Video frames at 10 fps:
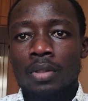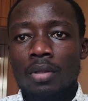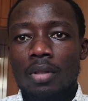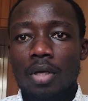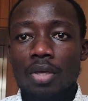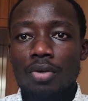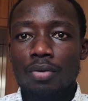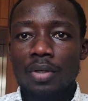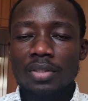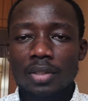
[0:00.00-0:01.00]
Thank you
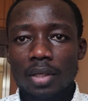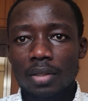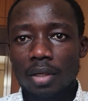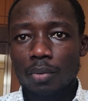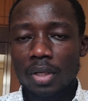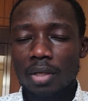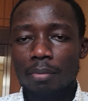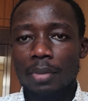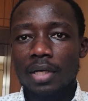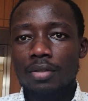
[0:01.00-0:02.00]
once again and welcome
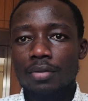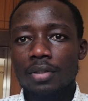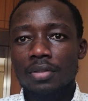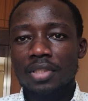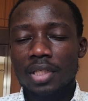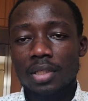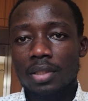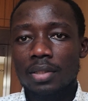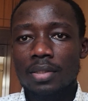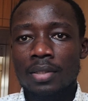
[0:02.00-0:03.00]
back to this channel.
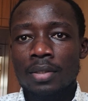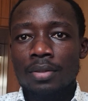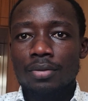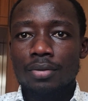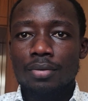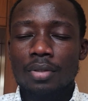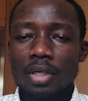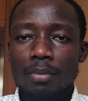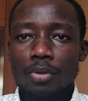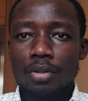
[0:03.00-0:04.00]
So today I'm
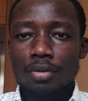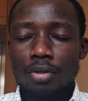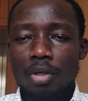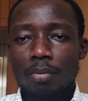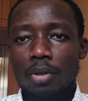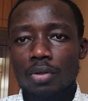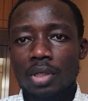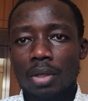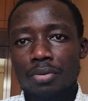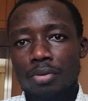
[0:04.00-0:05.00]
going to talk about how
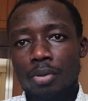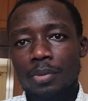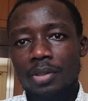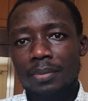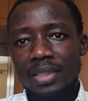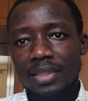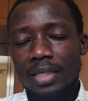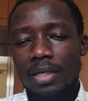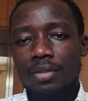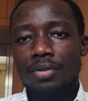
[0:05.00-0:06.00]
to optimize and
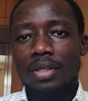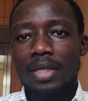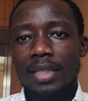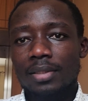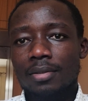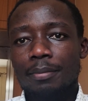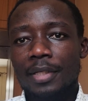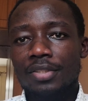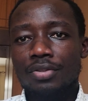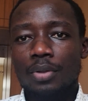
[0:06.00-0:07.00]
actually customize
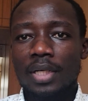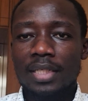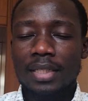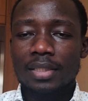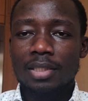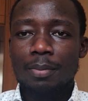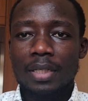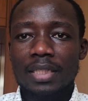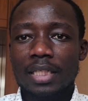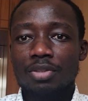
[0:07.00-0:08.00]
your internship and
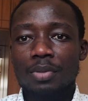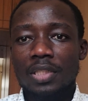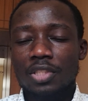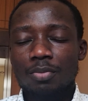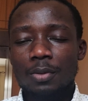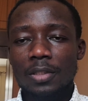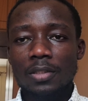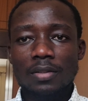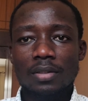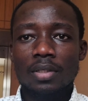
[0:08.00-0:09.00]
attachment experience.
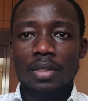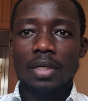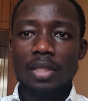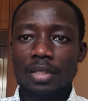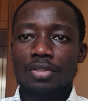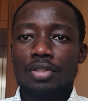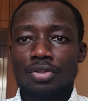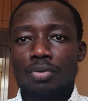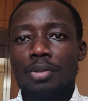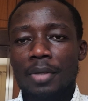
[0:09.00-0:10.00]
And the reason as to why
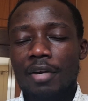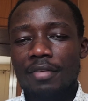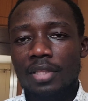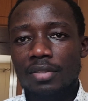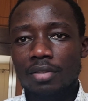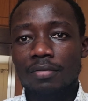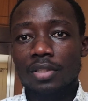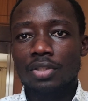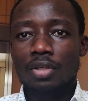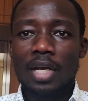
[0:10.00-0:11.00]
I'm having this
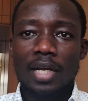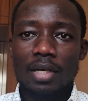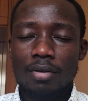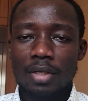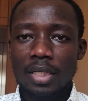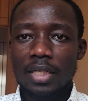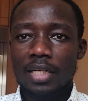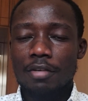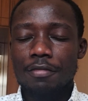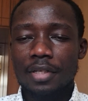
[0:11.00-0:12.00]
conversation, I had a colleague and a
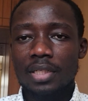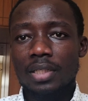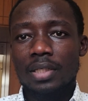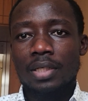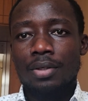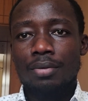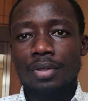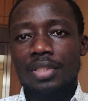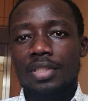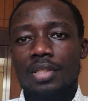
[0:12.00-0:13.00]
friend who
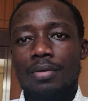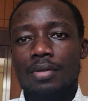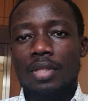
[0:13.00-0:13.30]
reached out